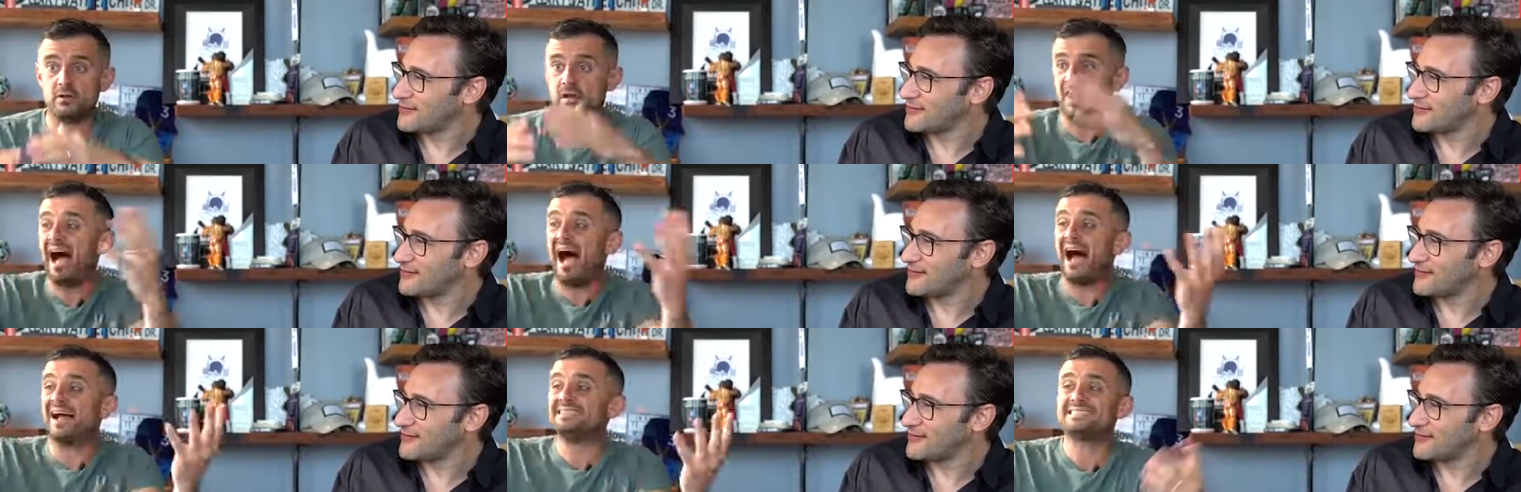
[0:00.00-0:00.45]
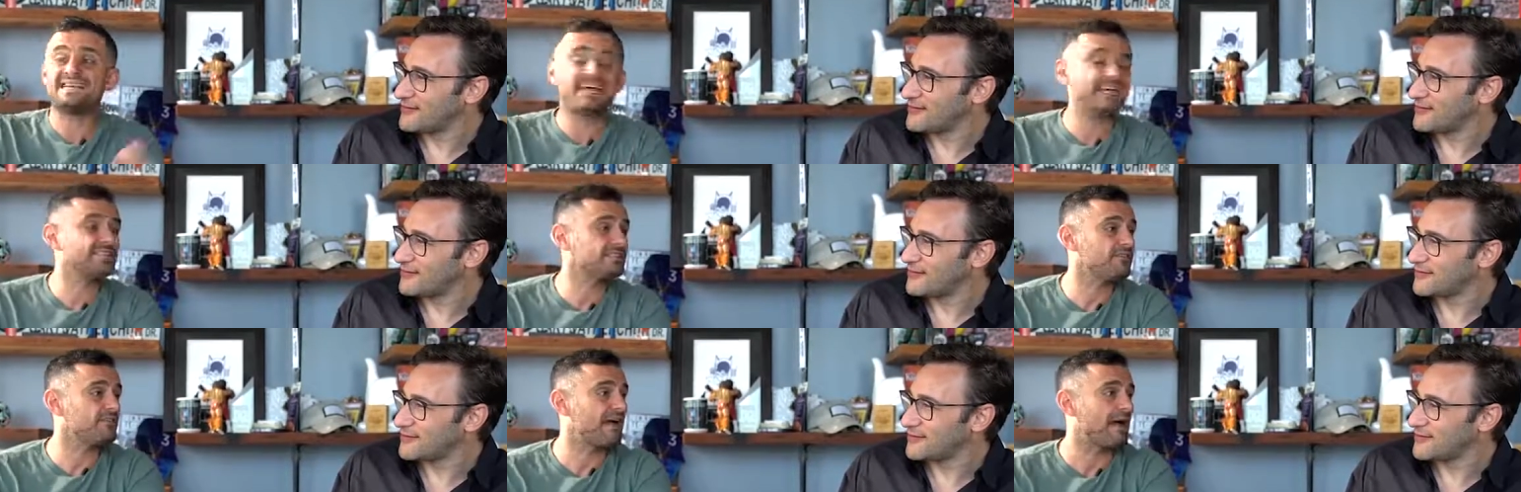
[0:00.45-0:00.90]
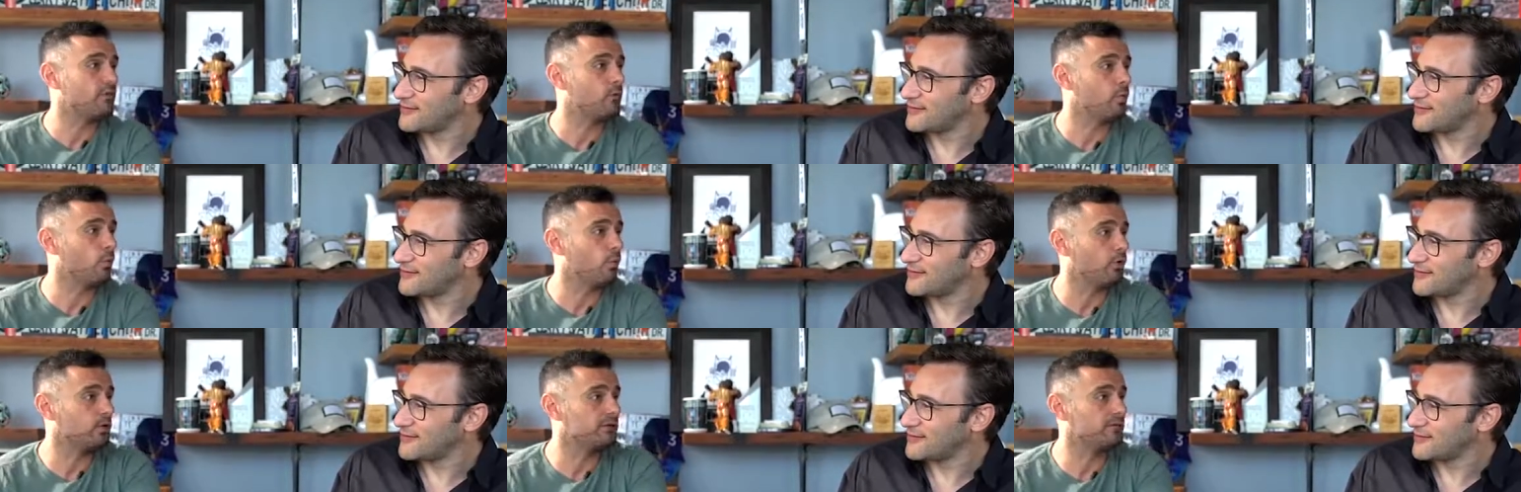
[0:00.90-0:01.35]
Speaker 1: context of how the
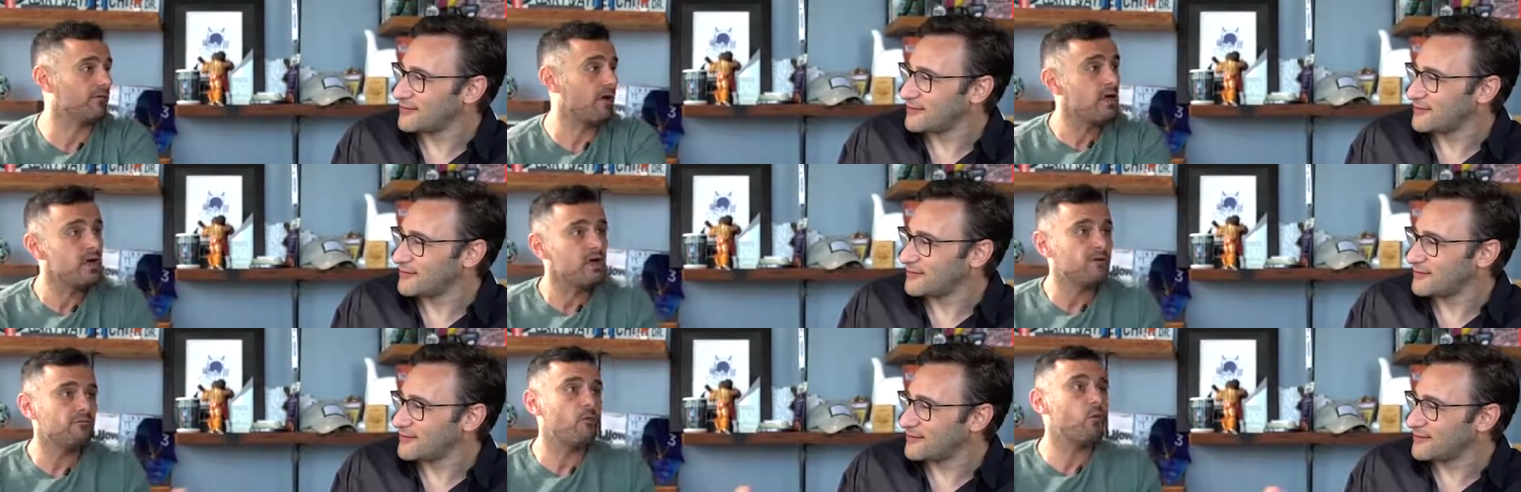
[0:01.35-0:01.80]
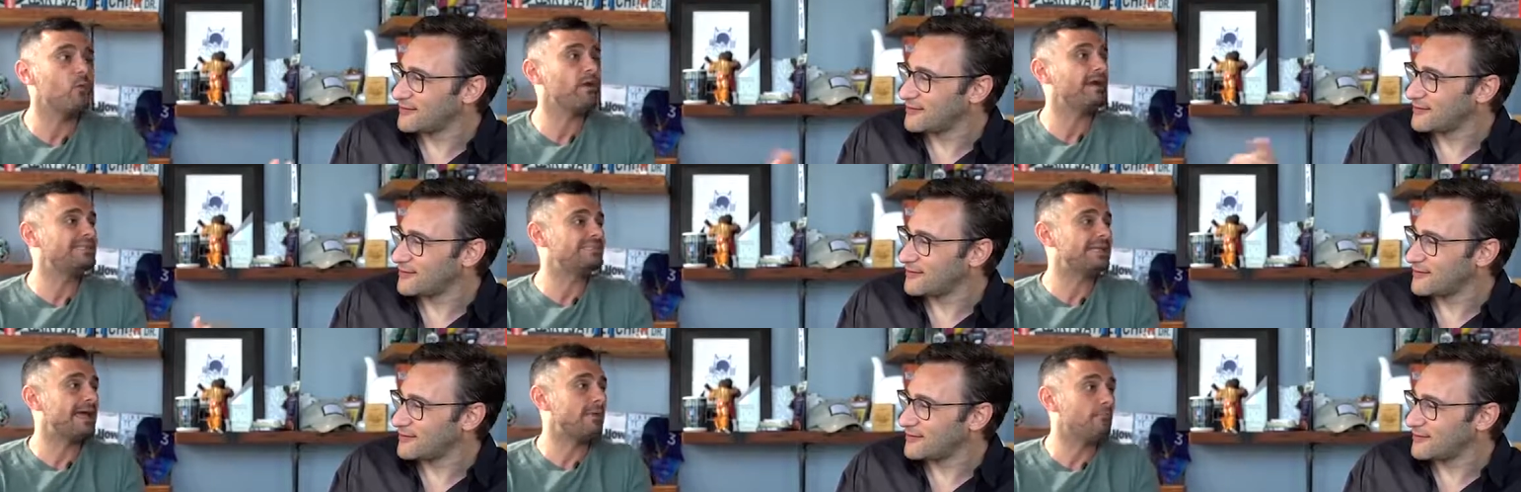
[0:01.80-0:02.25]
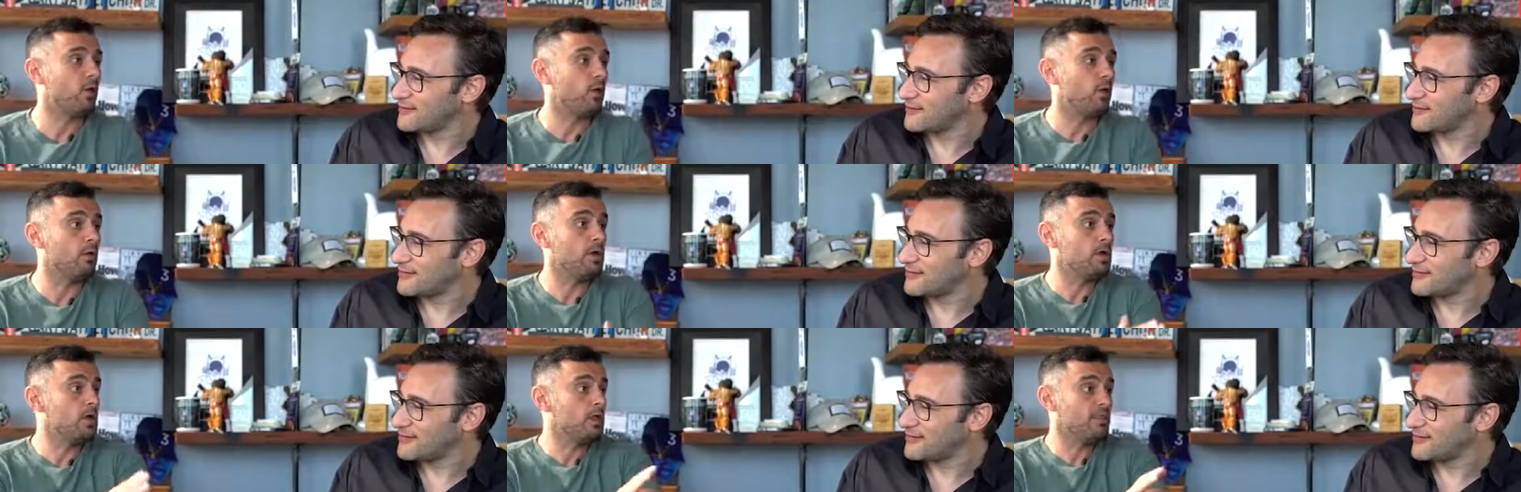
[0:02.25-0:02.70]
world for
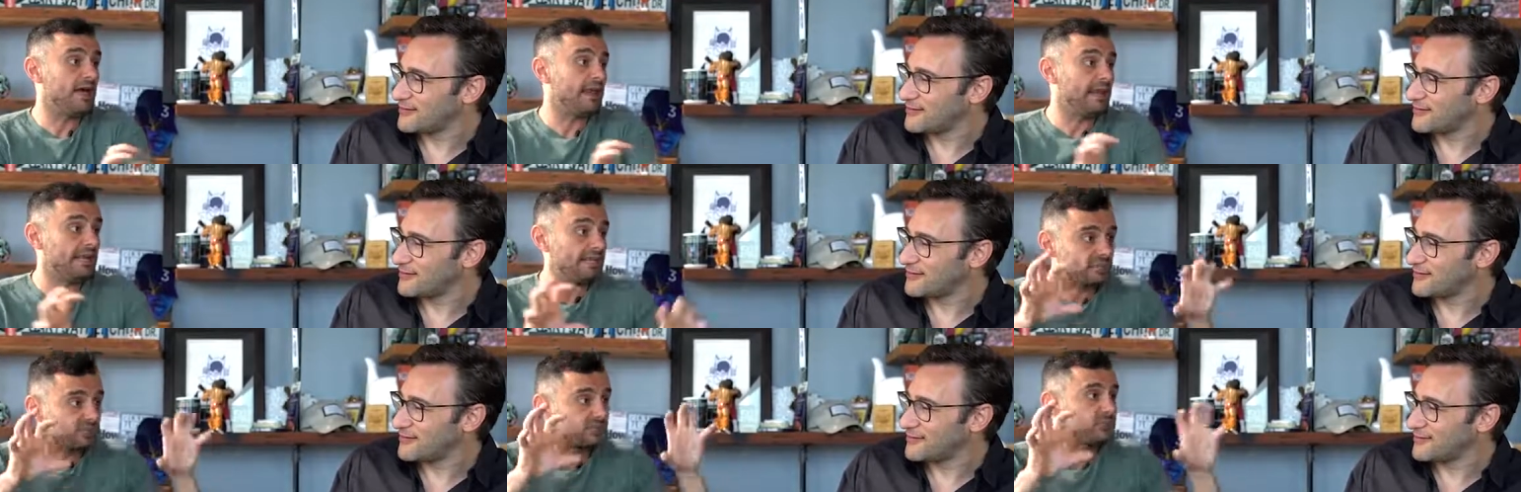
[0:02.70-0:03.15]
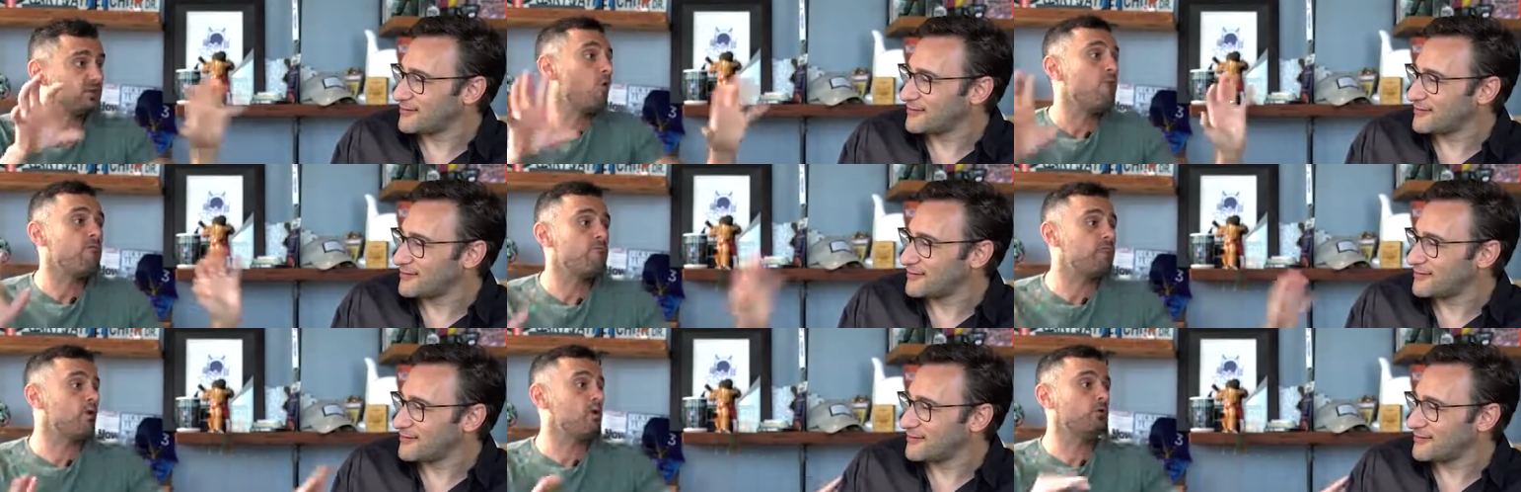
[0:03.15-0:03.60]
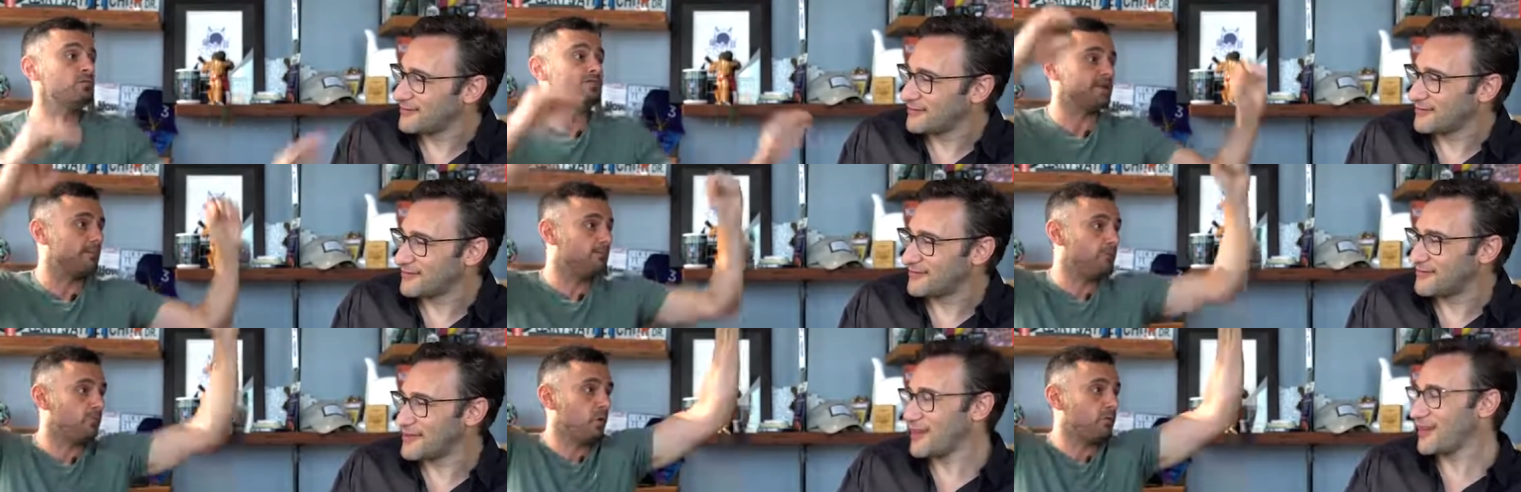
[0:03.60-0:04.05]
example, that it's so
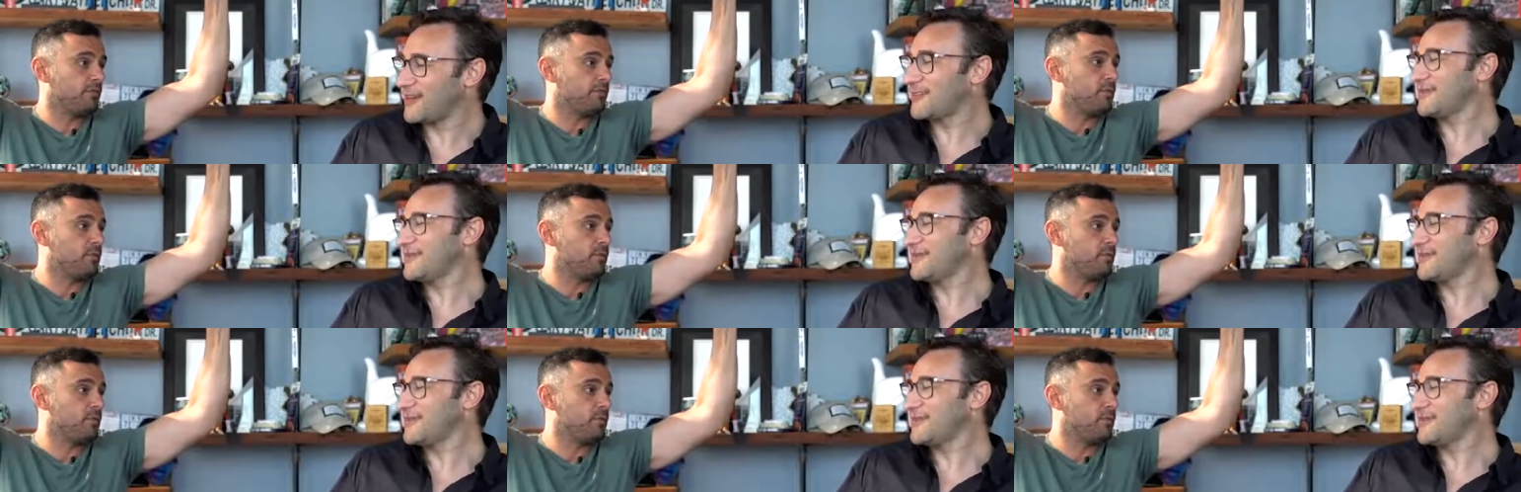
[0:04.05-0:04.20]
frozen, both yeah.